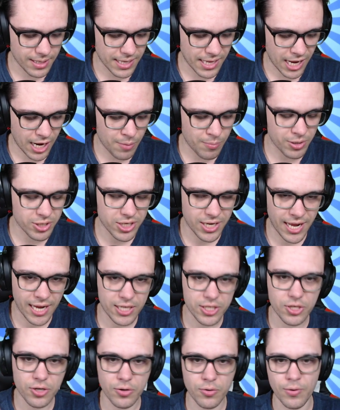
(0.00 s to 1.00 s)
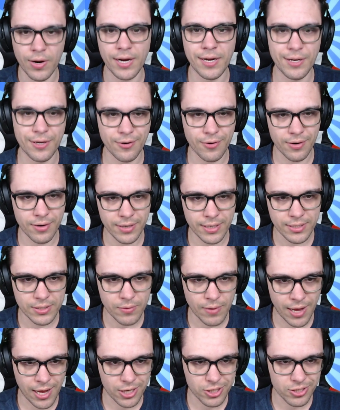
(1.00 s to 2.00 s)
much extra grinding you're going to need to
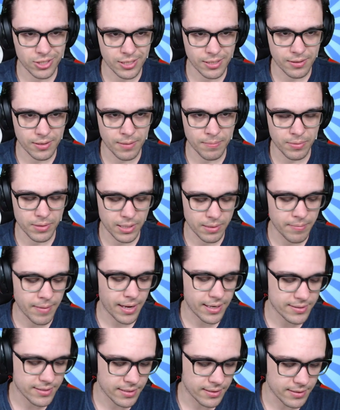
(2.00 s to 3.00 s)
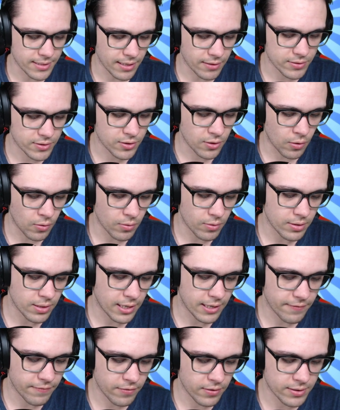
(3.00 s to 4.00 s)
actually complete max things out. So,
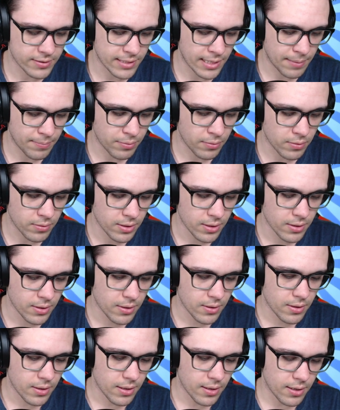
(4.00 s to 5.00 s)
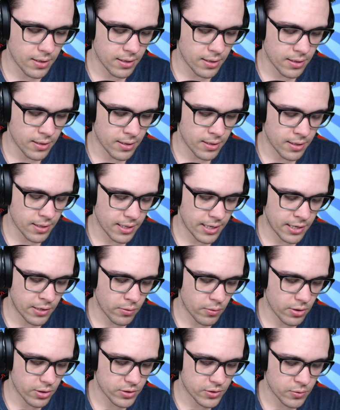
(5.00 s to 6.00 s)
like, for example, in
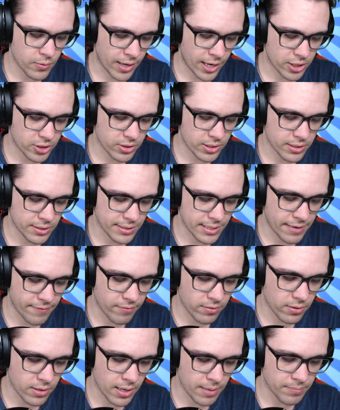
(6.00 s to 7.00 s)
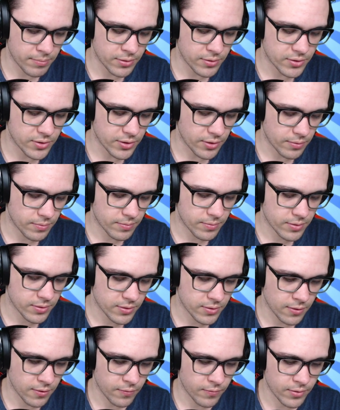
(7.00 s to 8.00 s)
order to actually level up Mewtwo,
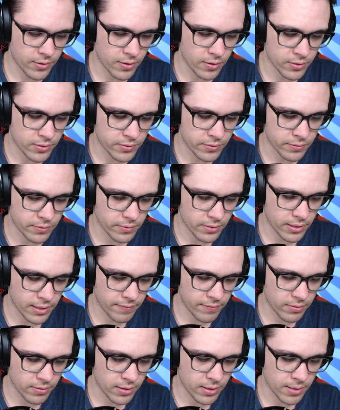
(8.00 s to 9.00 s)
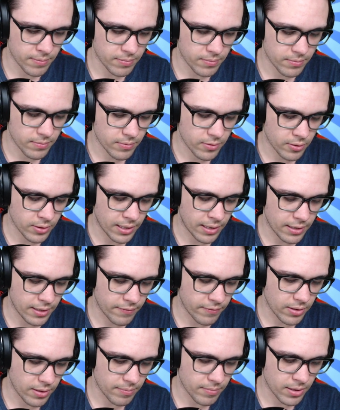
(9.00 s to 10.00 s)
so if we go to level up, or not
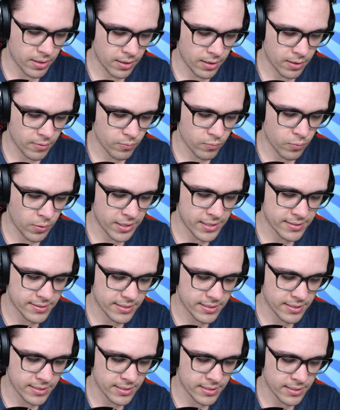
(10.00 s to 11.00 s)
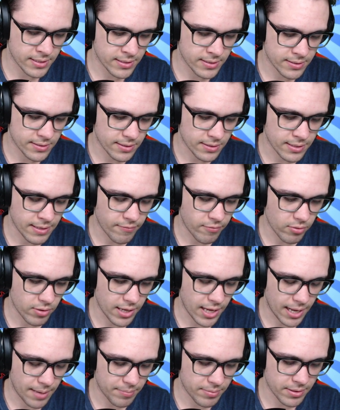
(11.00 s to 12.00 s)
level up, raise his level
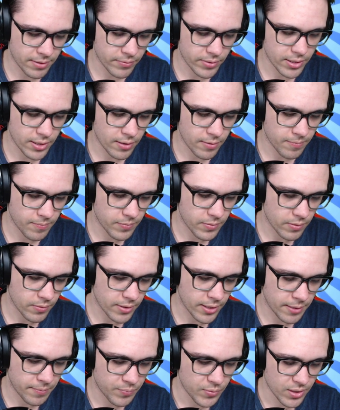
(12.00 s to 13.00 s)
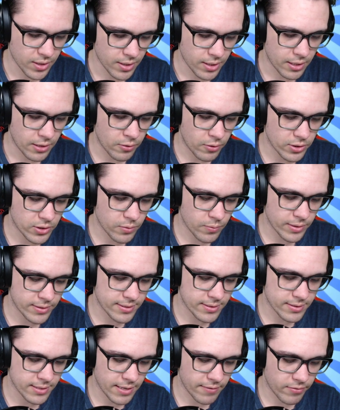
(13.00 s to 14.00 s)
cap, there we go, okay. In order to raise
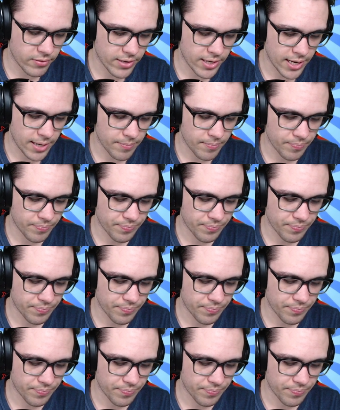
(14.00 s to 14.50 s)
his level cap,